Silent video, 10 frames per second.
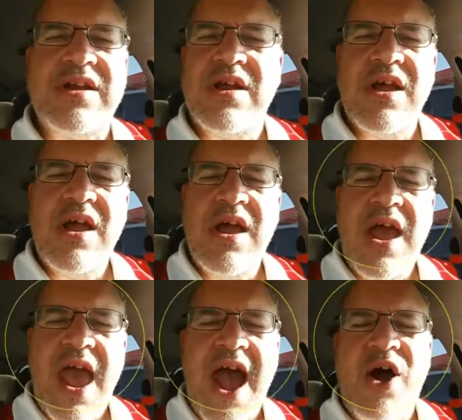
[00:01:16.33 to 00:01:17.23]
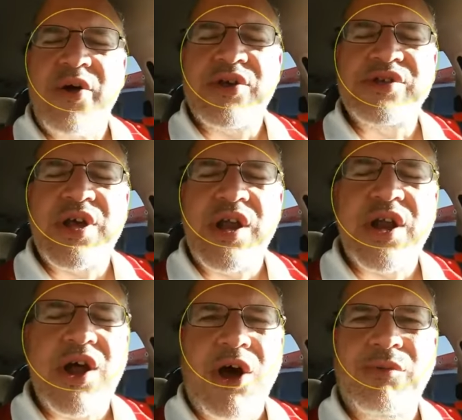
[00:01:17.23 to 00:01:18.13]
So we'll find out
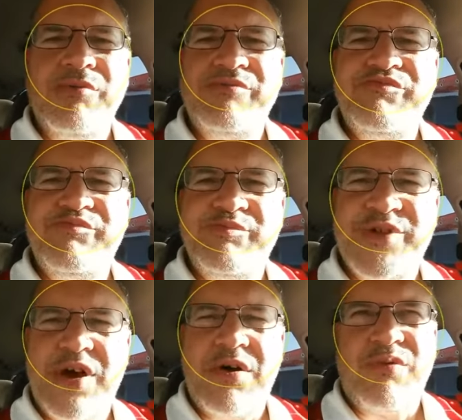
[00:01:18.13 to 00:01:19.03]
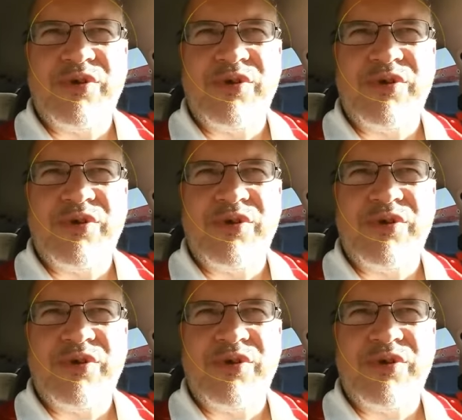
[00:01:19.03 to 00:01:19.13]
how that occurs